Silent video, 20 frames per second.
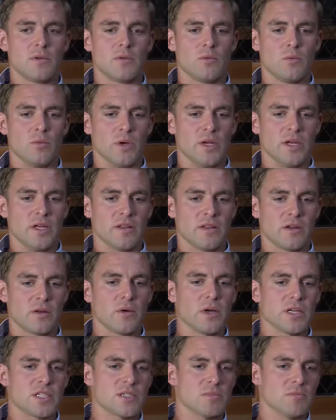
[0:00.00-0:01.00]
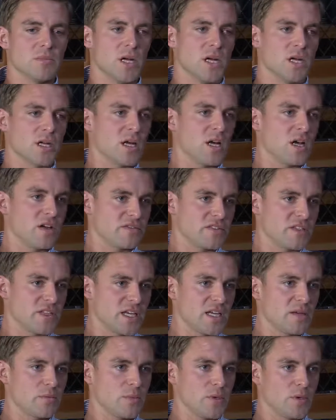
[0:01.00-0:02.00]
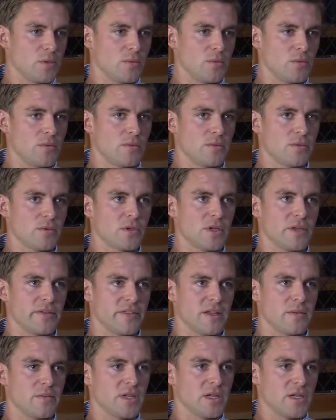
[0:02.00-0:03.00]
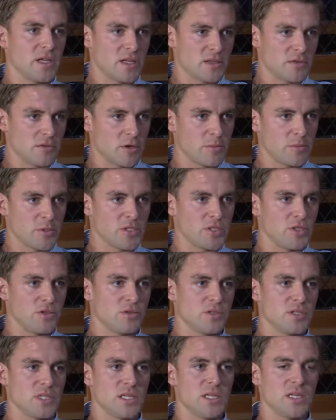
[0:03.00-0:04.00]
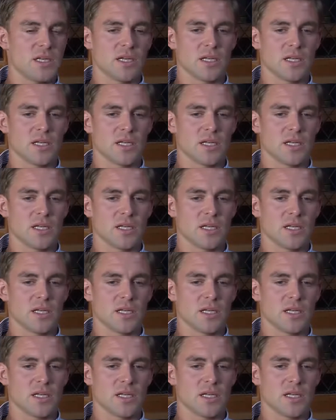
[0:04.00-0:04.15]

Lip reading: with a question mark after that, but give them another opportunity.